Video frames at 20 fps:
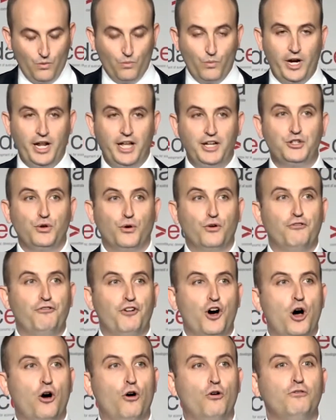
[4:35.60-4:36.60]
We need to
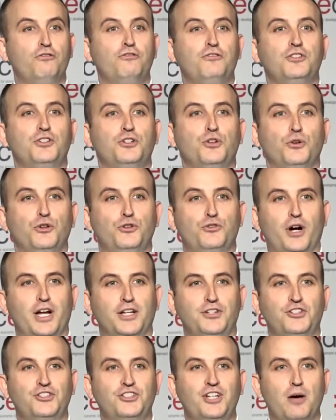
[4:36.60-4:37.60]
evolve to
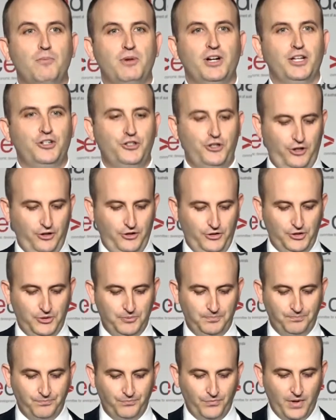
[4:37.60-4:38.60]
address stubborn issues
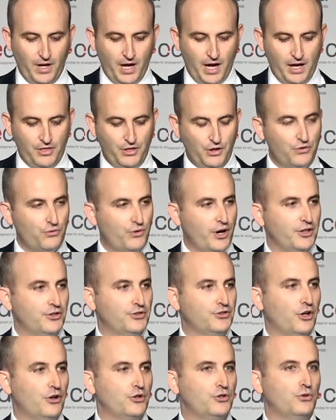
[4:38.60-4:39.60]
that threaten
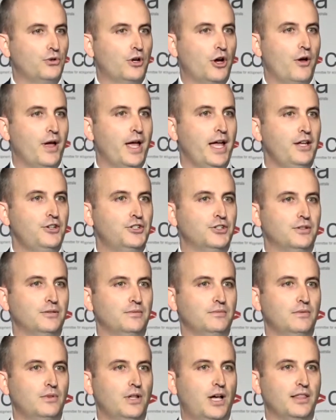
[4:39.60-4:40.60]
social
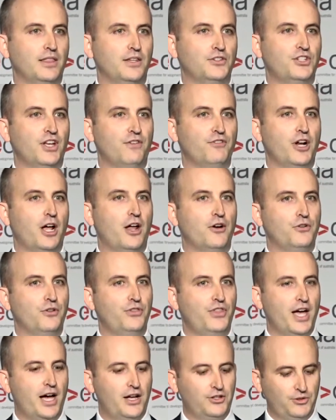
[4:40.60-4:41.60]
cohesion, like the
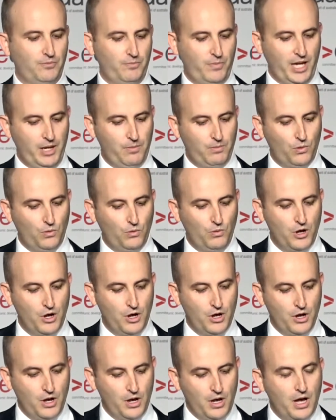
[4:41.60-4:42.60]
700,000 people,
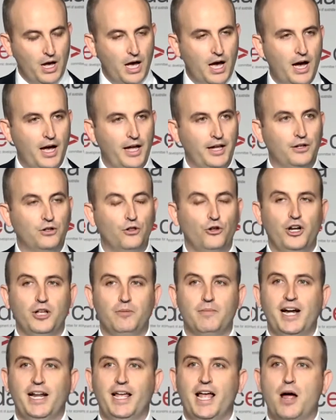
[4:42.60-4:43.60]

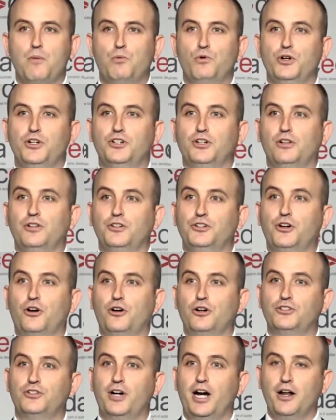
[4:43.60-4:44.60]
including many Aboriginal and
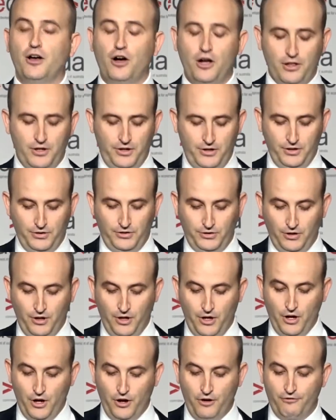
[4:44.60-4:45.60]
Torres Strait Islanders,
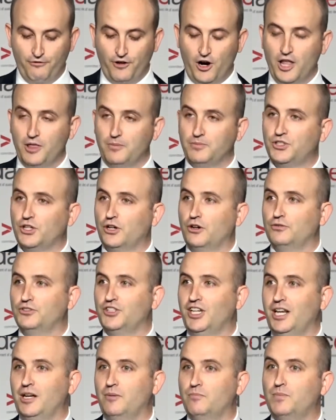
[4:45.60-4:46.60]
who find themselves
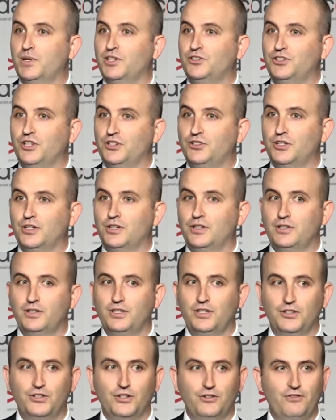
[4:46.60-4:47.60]
in persistent
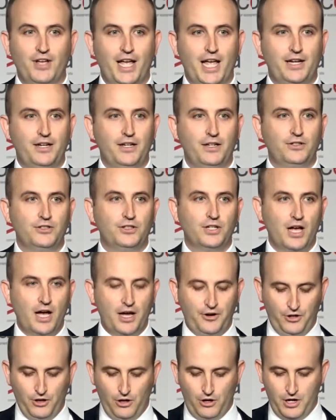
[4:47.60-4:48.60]
disadvantage,
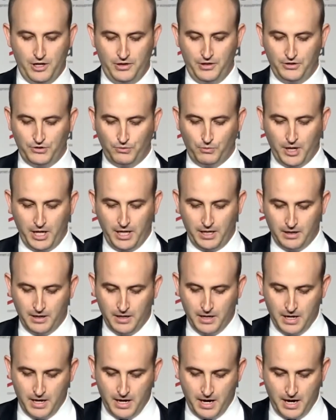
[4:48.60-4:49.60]
underlined this week
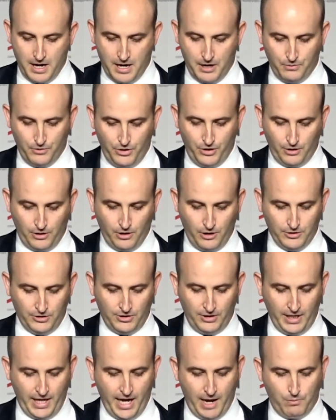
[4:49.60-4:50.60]
with the
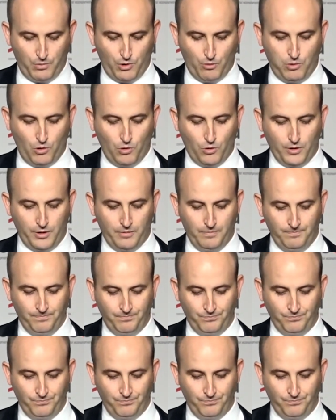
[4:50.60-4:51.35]
Closing the Gap report.